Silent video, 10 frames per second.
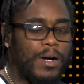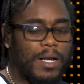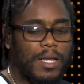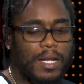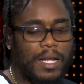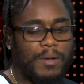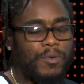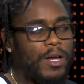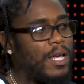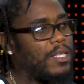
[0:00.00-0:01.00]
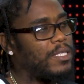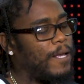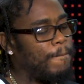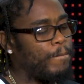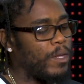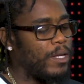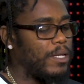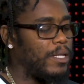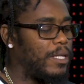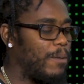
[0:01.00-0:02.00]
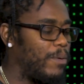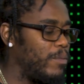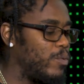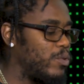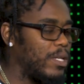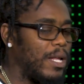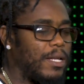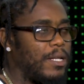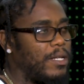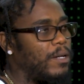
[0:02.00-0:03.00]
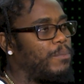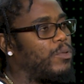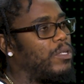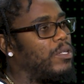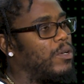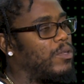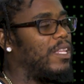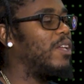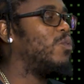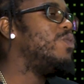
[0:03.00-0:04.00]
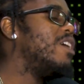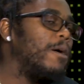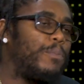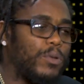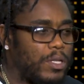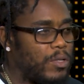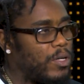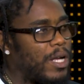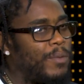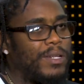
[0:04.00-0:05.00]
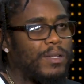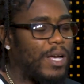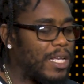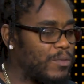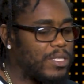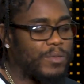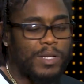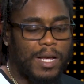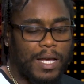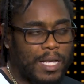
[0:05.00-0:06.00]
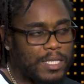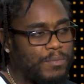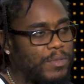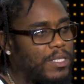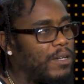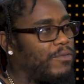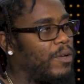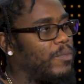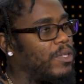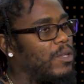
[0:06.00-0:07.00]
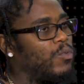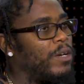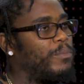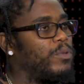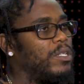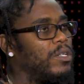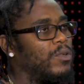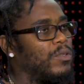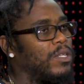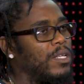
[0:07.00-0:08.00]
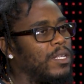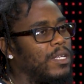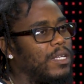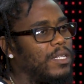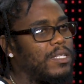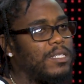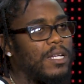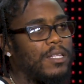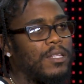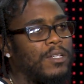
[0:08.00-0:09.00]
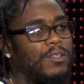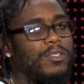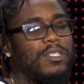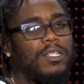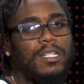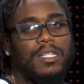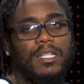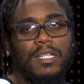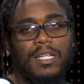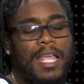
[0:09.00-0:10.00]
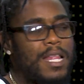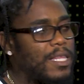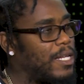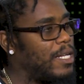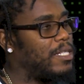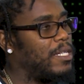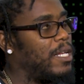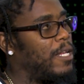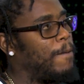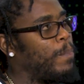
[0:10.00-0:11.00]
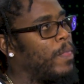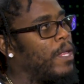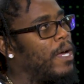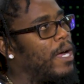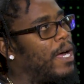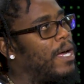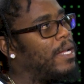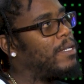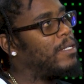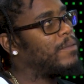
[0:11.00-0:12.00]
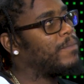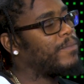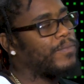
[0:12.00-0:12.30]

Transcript: market, they realize say, the type of music that they're putting out, that we are putting out, as I say, I not exempt myself from it, that we are putting out, it is not resonating internationally. And